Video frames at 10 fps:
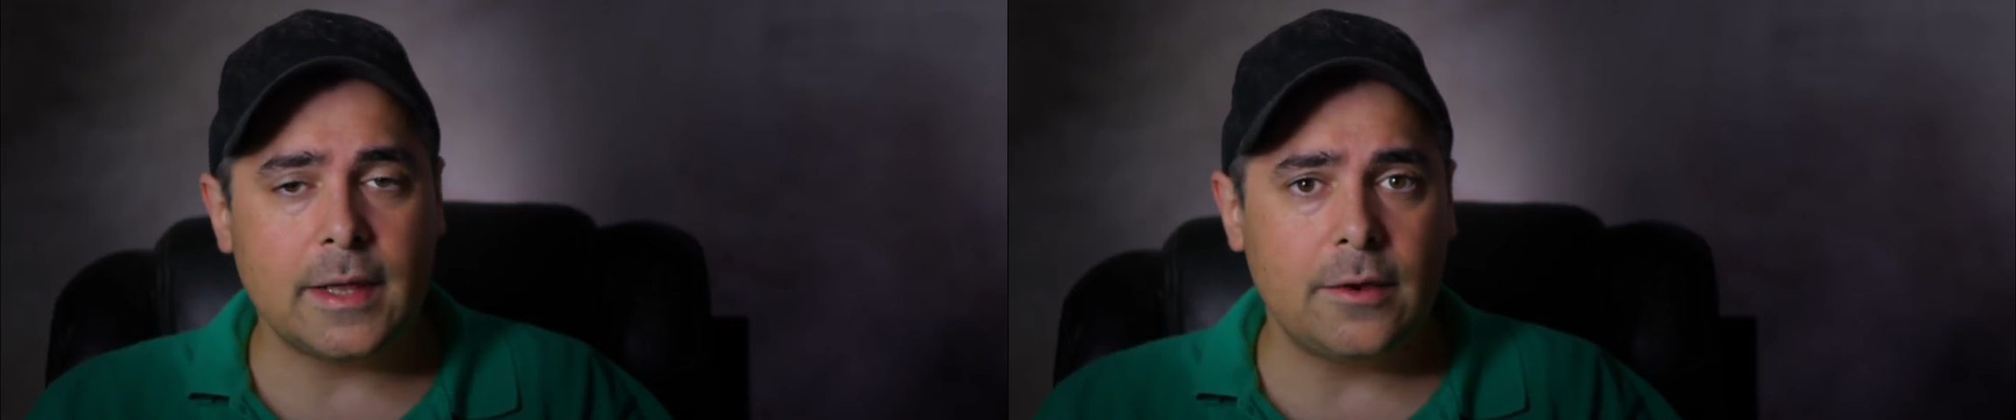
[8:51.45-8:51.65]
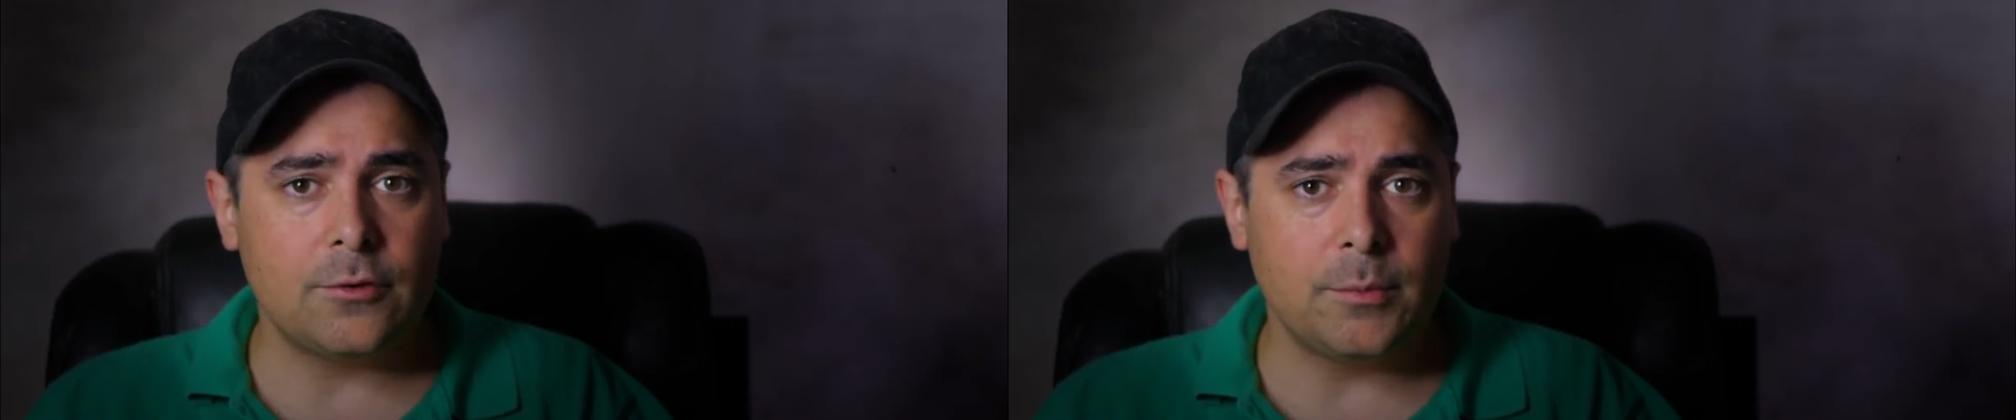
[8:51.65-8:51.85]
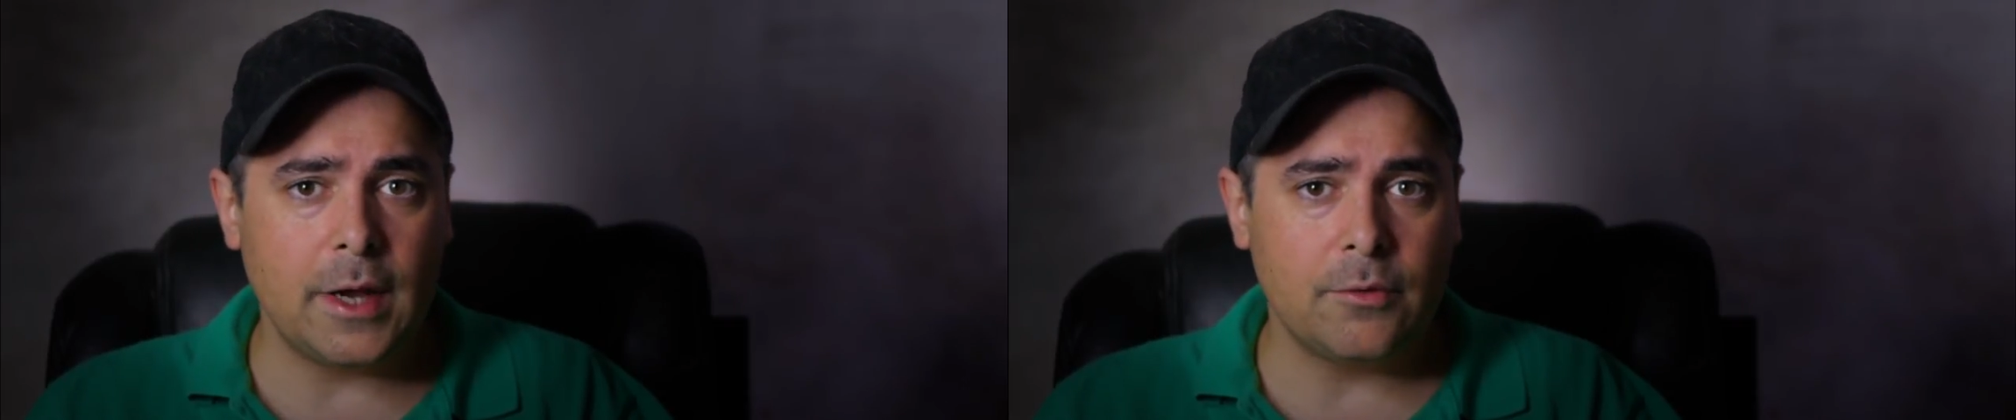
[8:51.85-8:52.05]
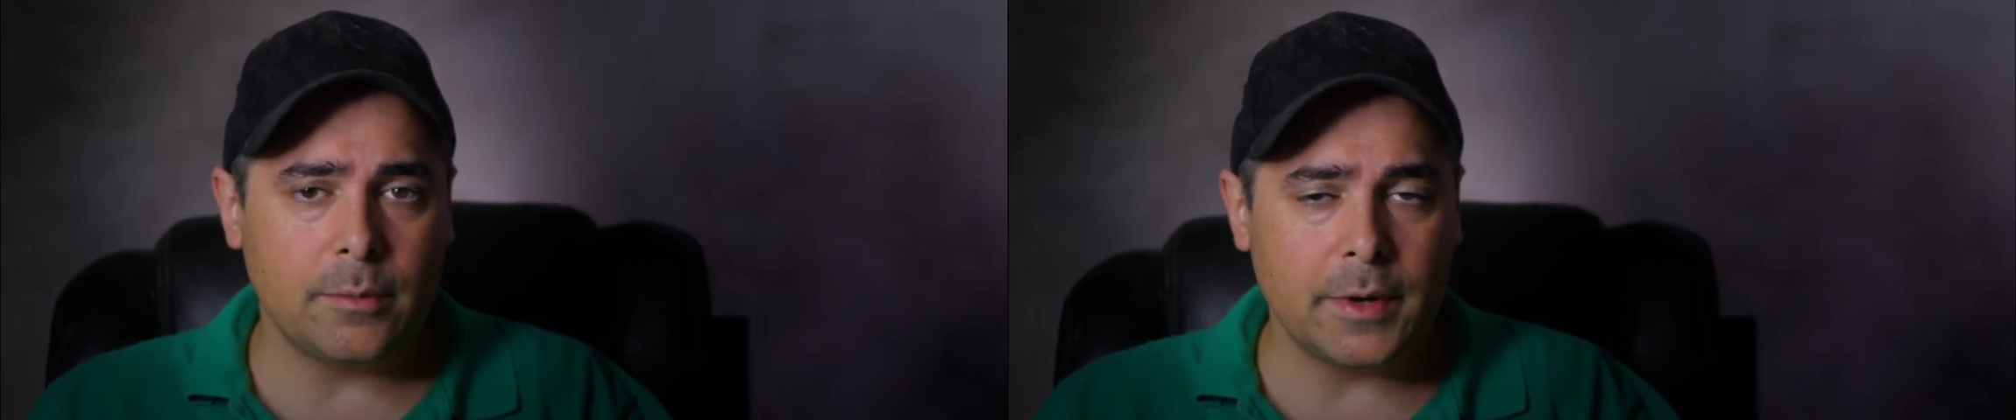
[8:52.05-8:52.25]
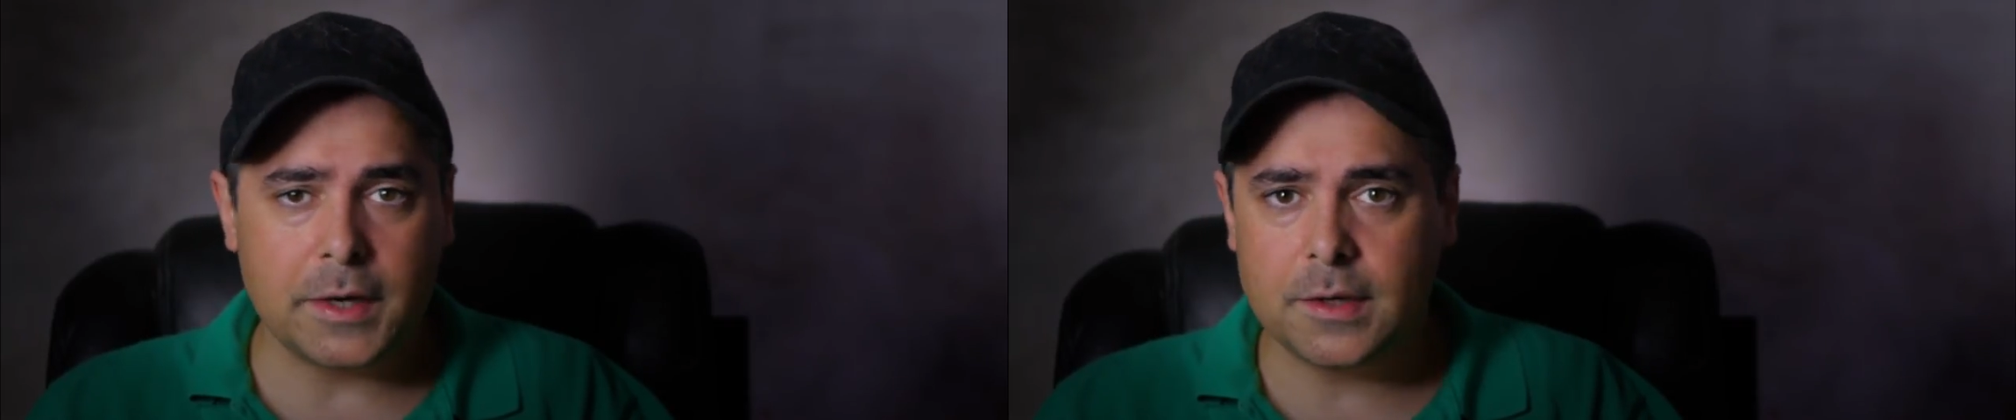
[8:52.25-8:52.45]
lens made
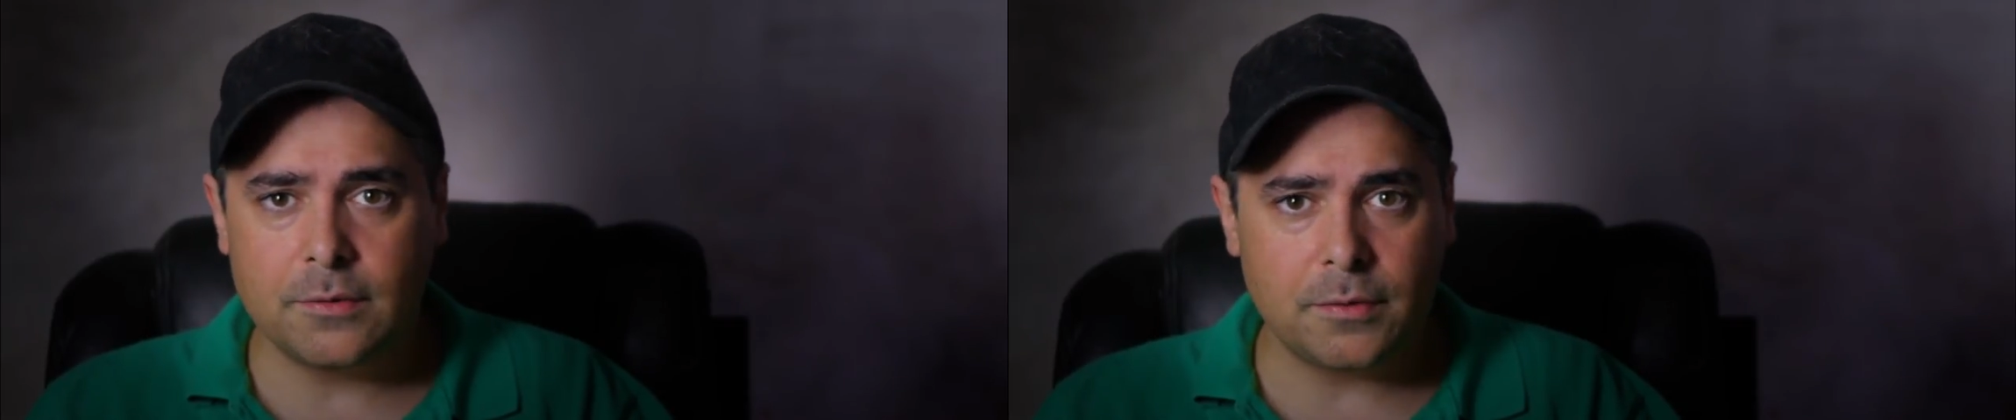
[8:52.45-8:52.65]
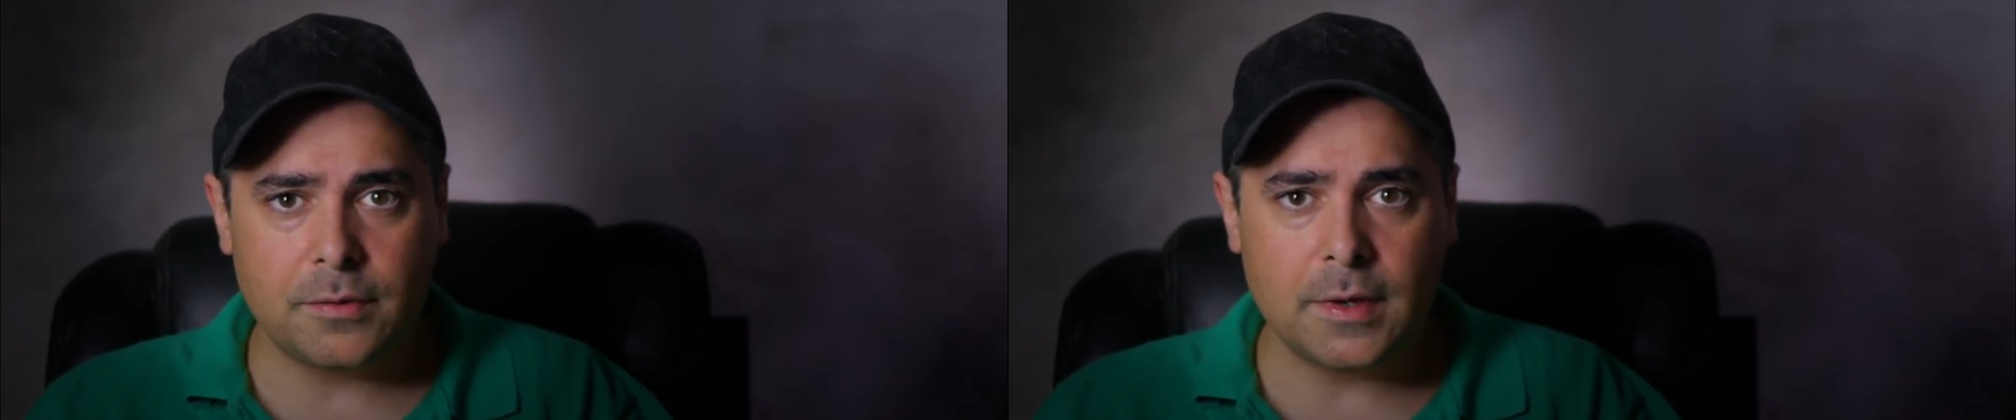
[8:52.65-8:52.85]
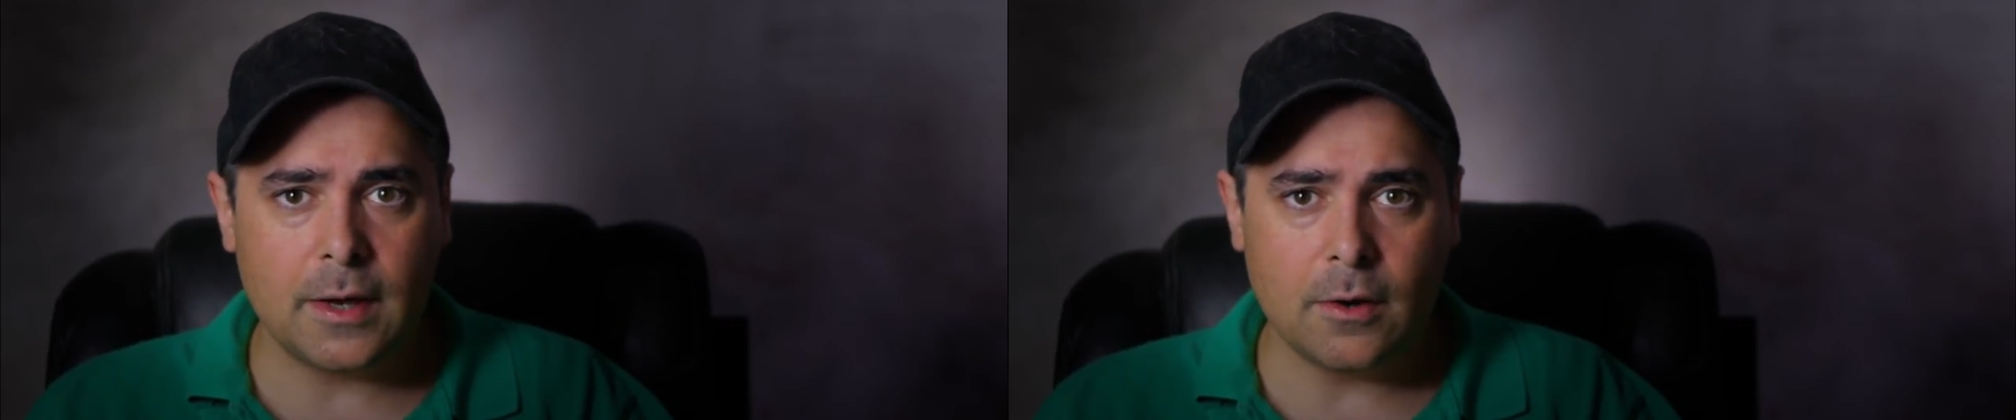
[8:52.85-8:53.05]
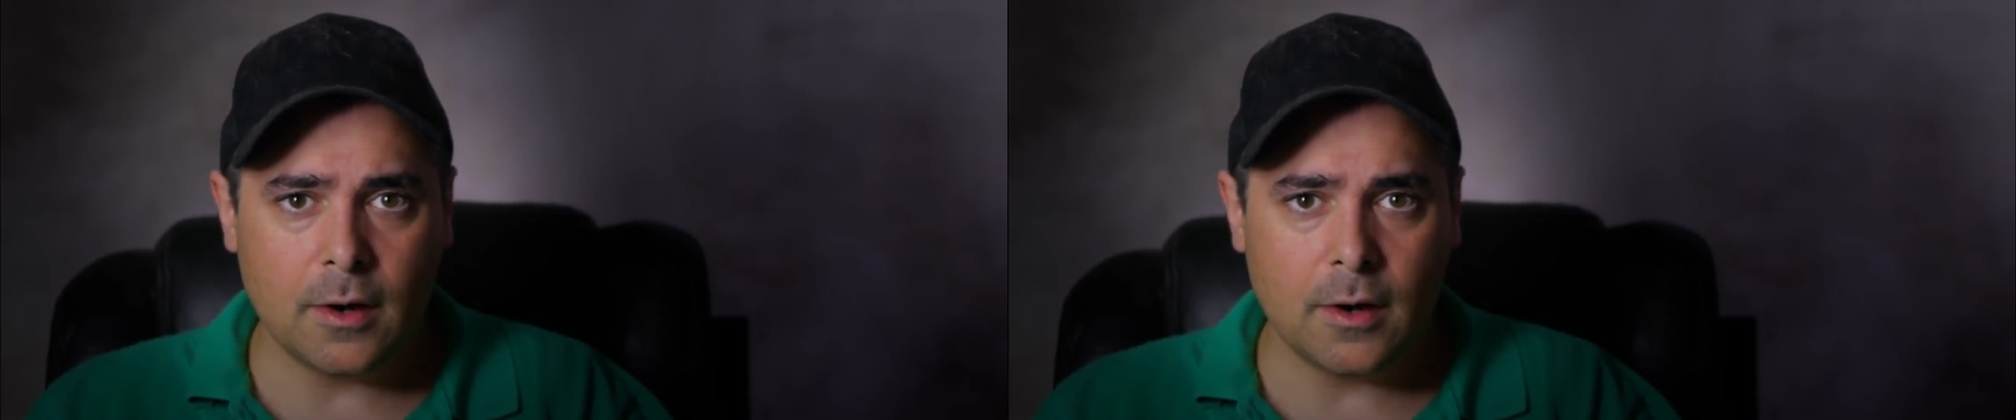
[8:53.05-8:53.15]
from 1958